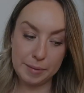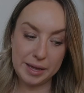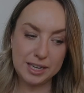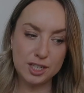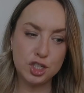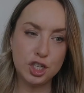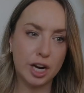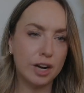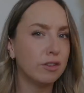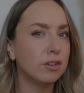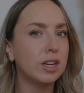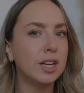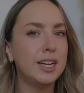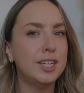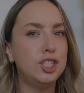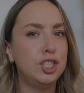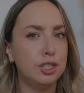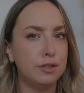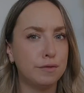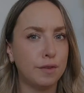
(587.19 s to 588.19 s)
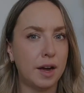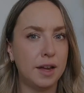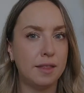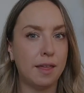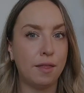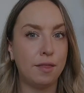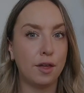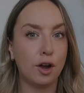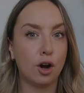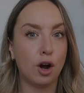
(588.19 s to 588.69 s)
In general, I do find
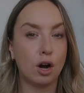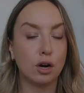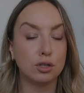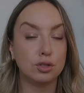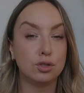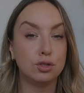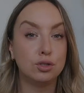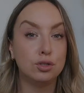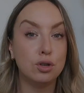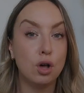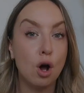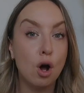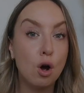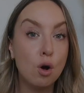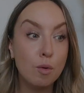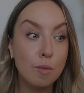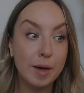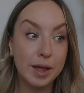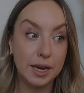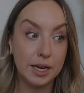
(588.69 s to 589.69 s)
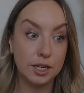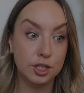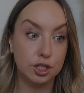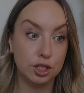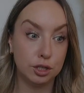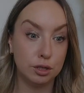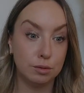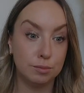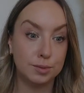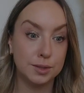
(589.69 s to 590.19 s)
that there are so many
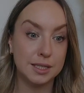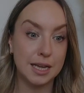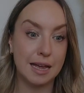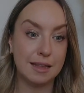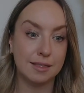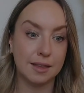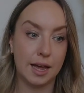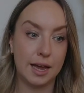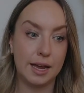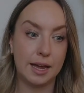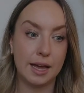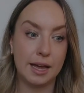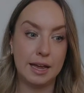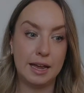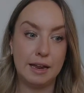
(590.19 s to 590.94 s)
dupes and like